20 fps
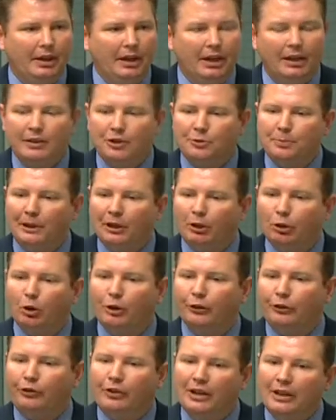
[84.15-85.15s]
And there's been a
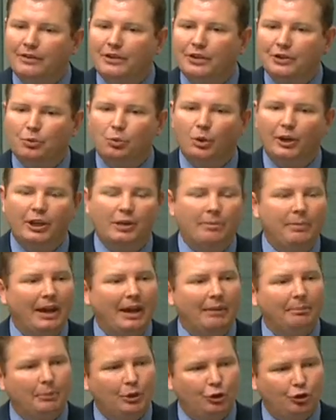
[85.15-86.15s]
lot said this week
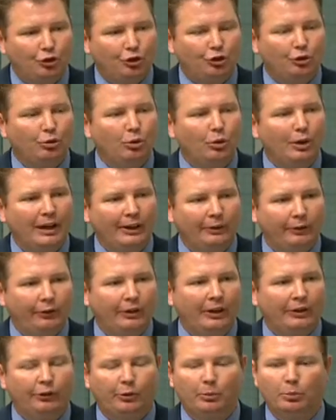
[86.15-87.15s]
about mature and
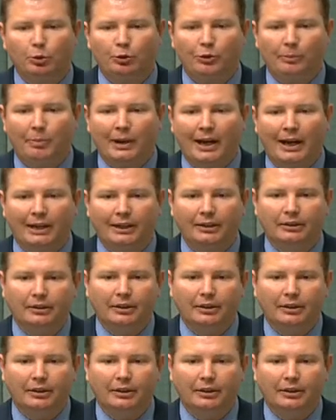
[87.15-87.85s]
sensible debate.